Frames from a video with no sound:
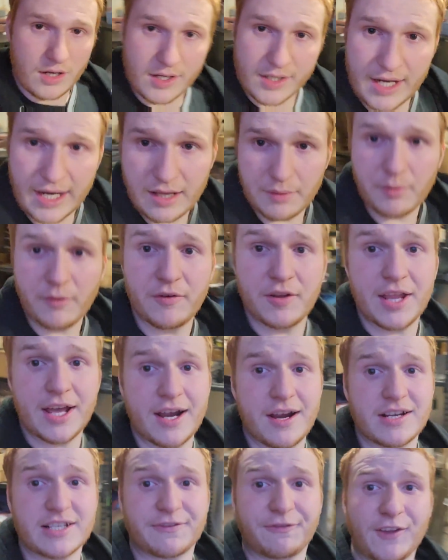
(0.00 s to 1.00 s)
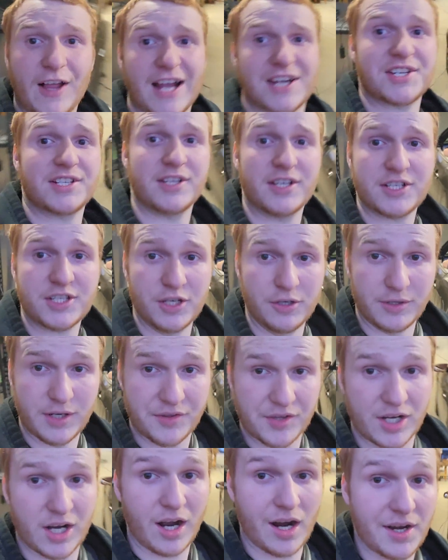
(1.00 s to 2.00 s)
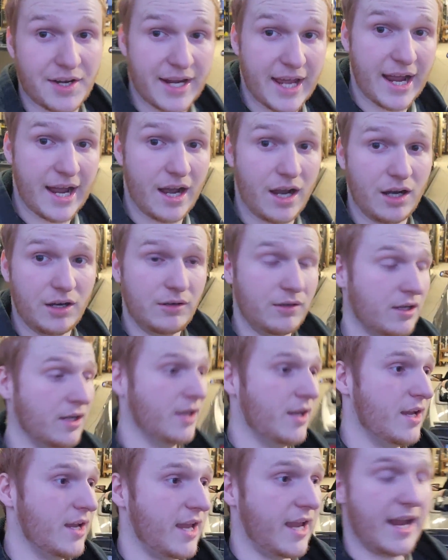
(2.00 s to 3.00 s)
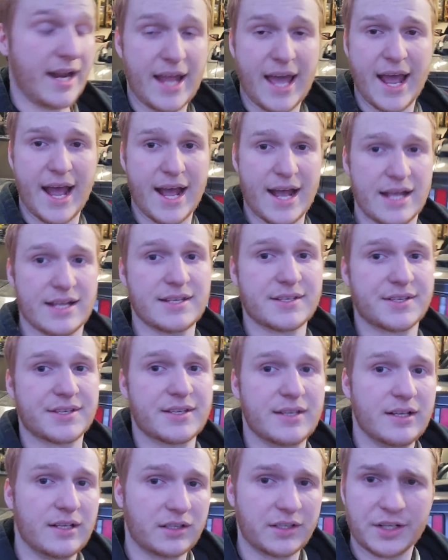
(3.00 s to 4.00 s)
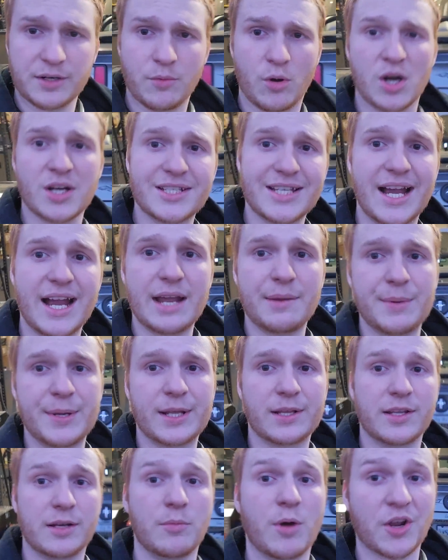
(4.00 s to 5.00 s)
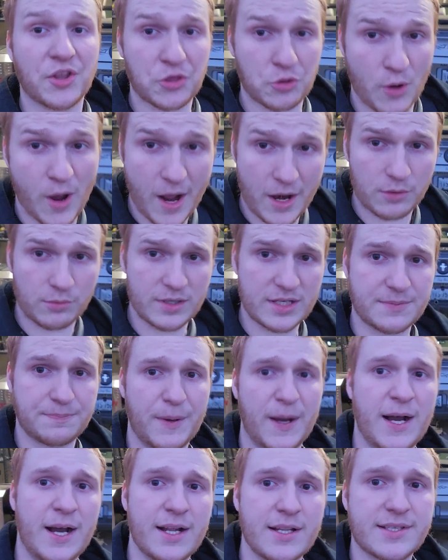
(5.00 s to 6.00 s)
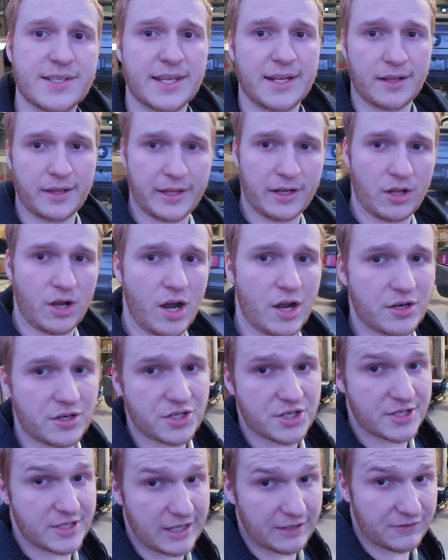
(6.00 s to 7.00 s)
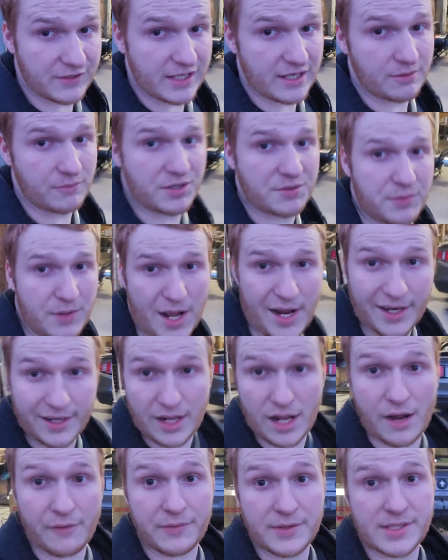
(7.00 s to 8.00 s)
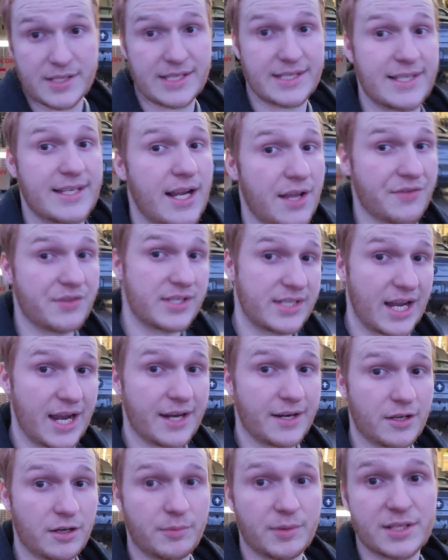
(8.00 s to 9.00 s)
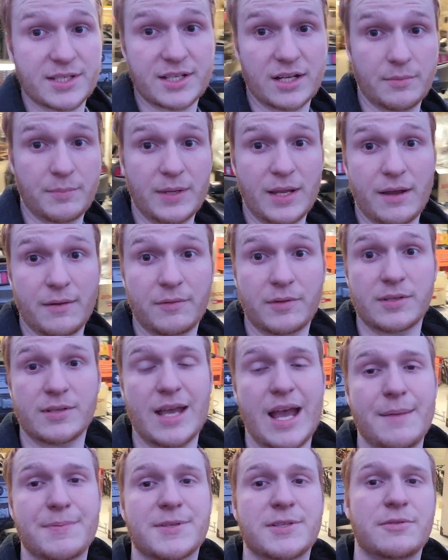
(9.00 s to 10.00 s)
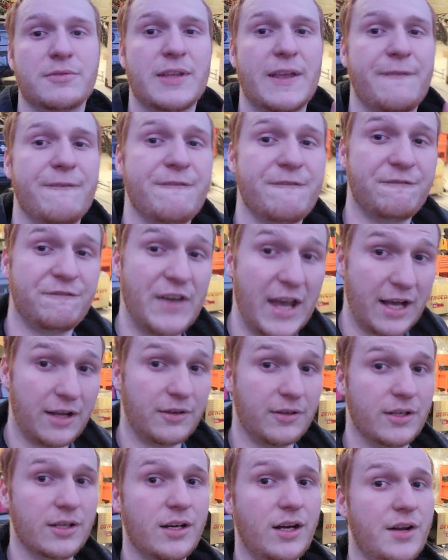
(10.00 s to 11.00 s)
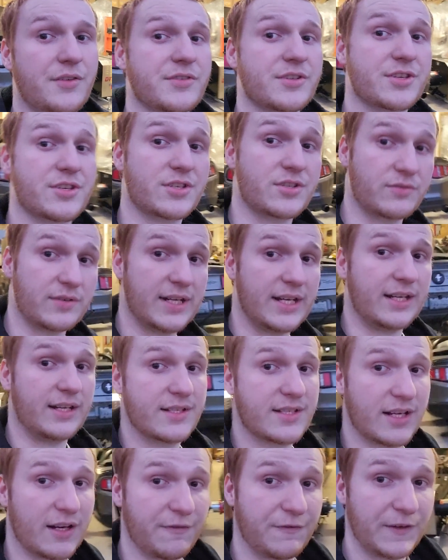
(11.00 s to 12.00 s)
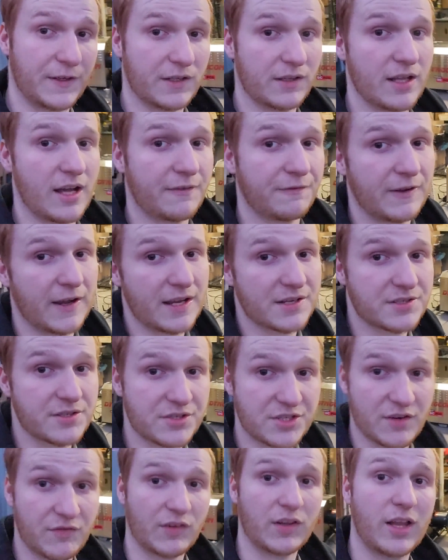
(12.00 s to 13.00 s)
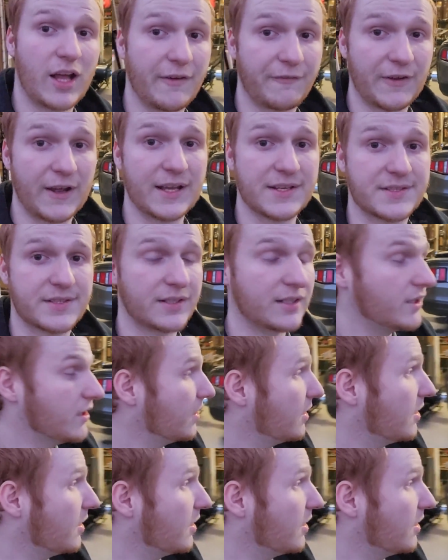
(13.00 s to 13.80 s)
Caleb over there is flashing the tune on the car now. It has a little more timing, a little more throttle response, and a little harder shifting, which we're not gonna obviously see on the dyno, but it's gonna be absolutely felt on the street. It's gonna feel a lot faster, shift a lot faster.